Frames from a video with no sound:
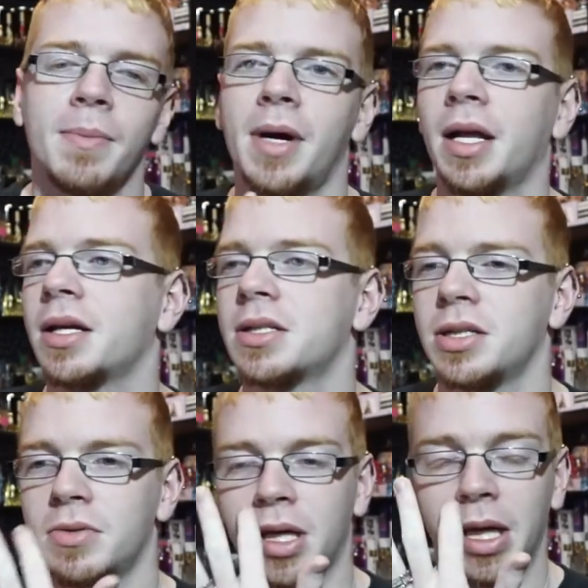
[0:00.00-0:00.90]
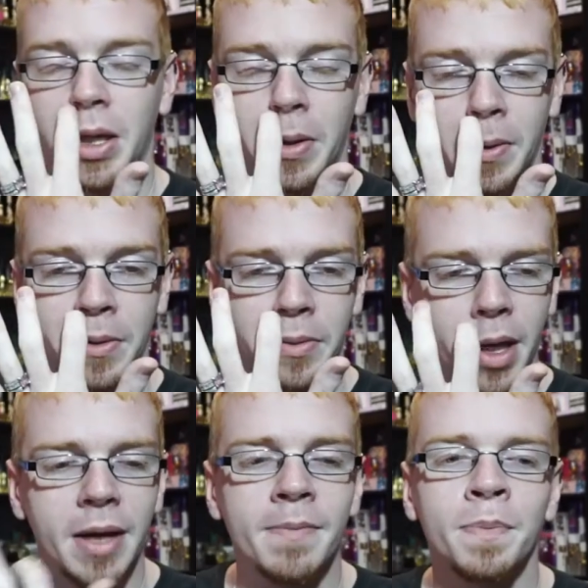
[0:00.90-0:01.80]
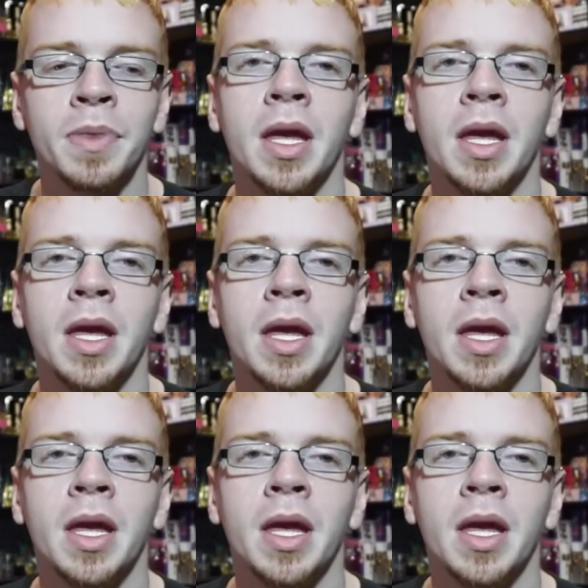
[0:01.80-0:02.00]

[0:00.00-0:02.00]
Miley is unique in her own way.